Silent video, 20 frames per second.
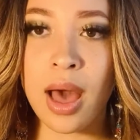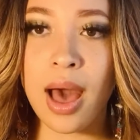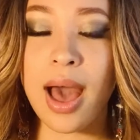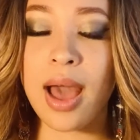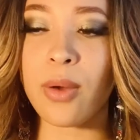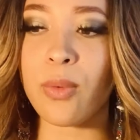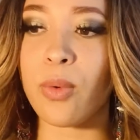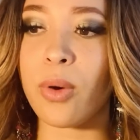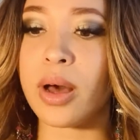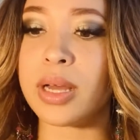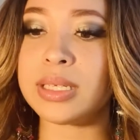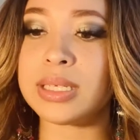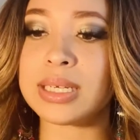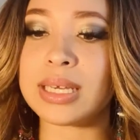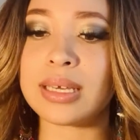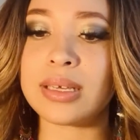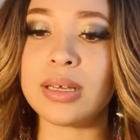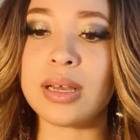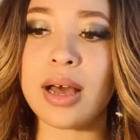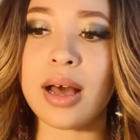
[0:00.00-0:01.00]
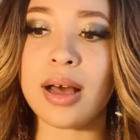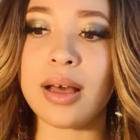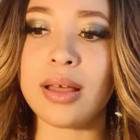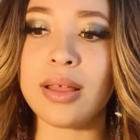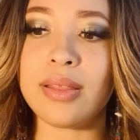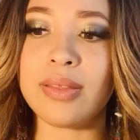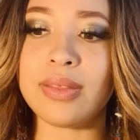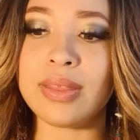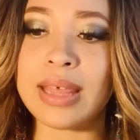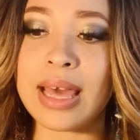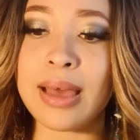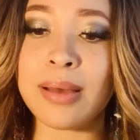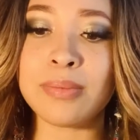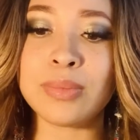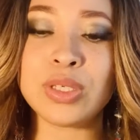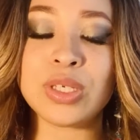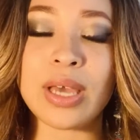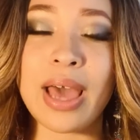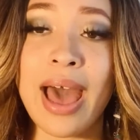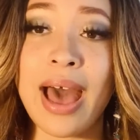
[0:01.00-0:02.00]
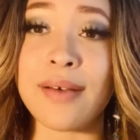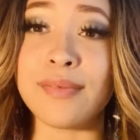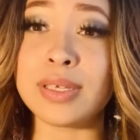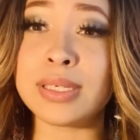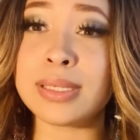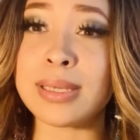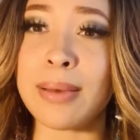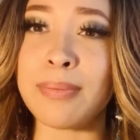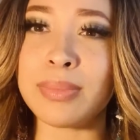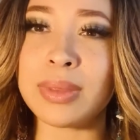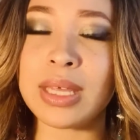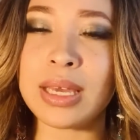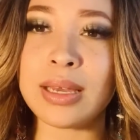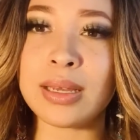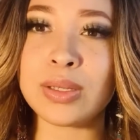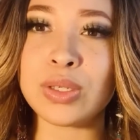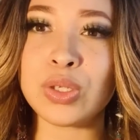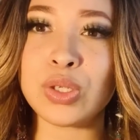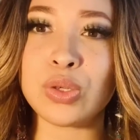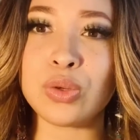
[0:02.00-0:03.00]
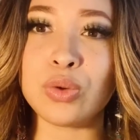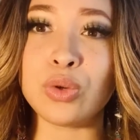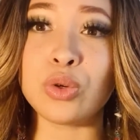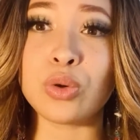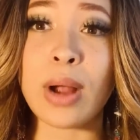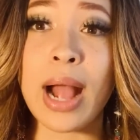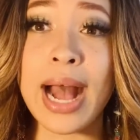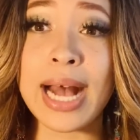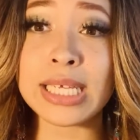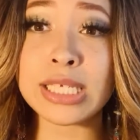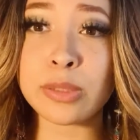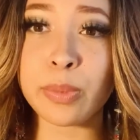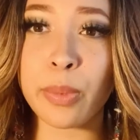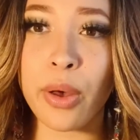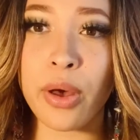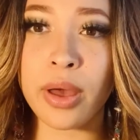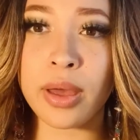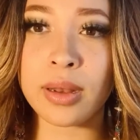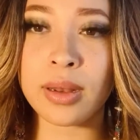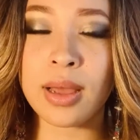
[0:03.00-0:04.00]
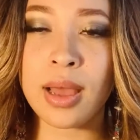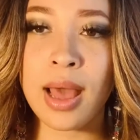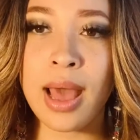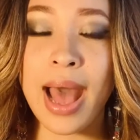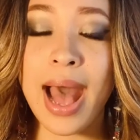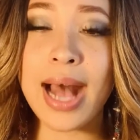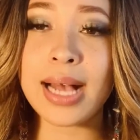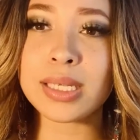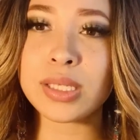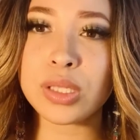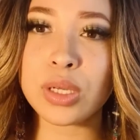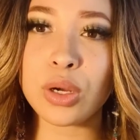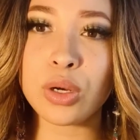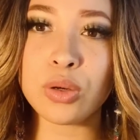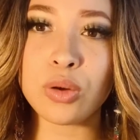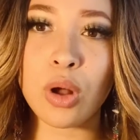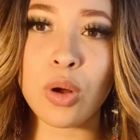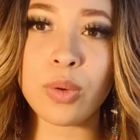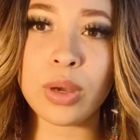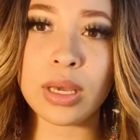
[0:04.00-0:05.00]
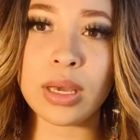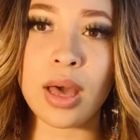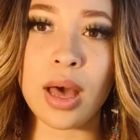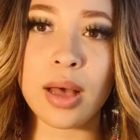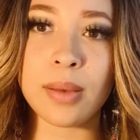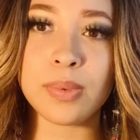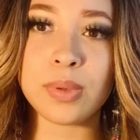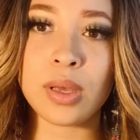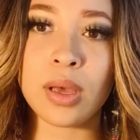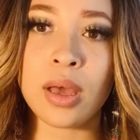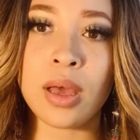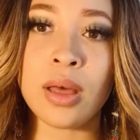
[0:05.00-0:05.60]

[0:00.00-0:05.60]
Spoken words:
I want them to have something to grasp on as they're growing up,